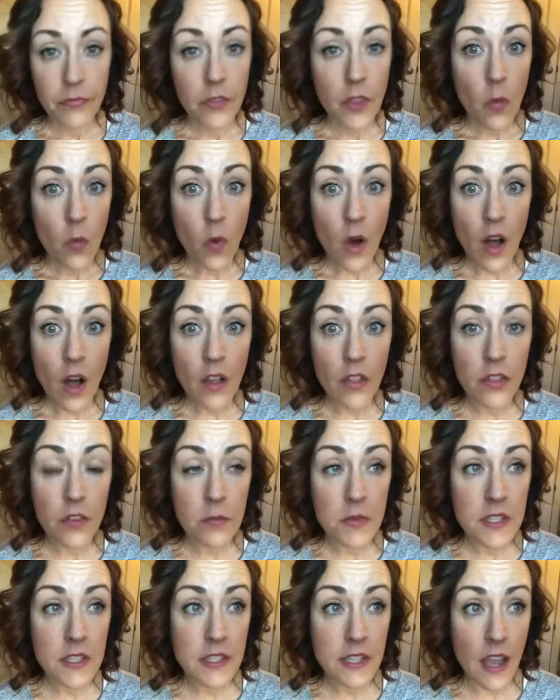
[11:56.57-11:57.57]
While the
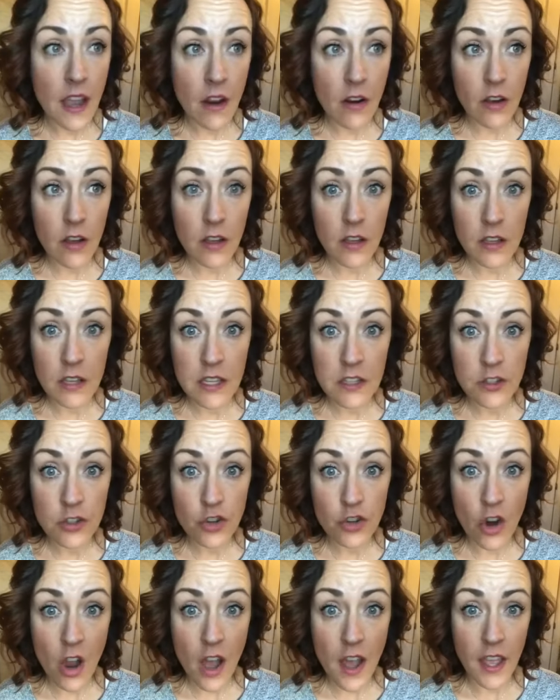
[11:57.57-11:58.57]
mascara is
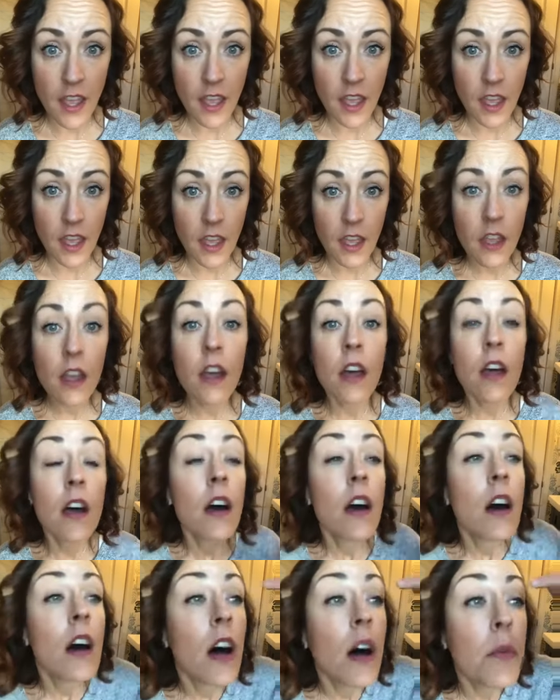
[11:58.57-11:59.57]
drying,
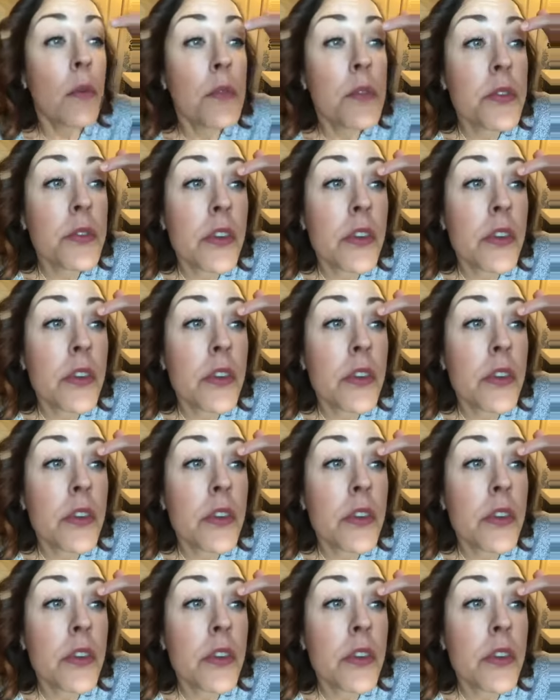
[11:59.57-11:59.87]
I'm just